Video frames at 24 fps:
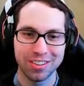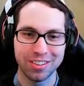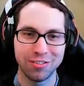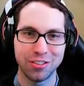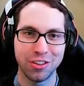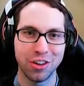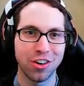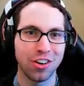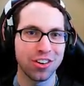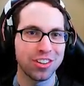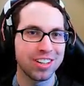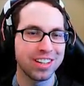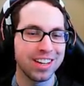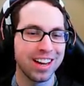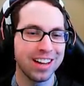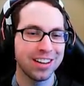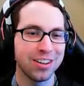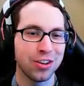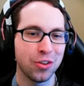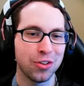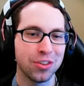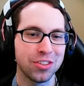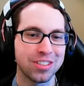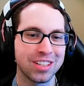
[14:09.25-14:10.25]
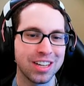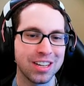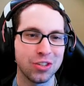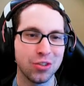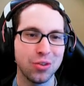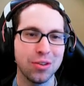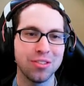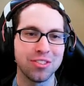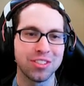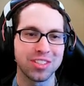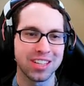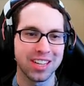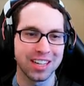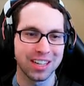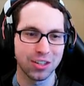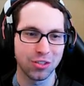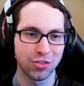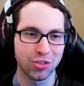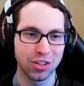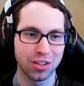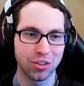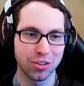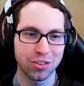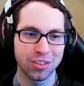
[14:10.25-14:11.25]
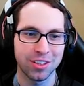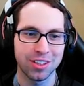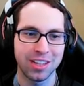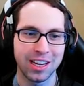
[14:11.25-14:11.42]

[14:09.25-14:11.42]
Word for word: y'all did not know this, I do have a second channel,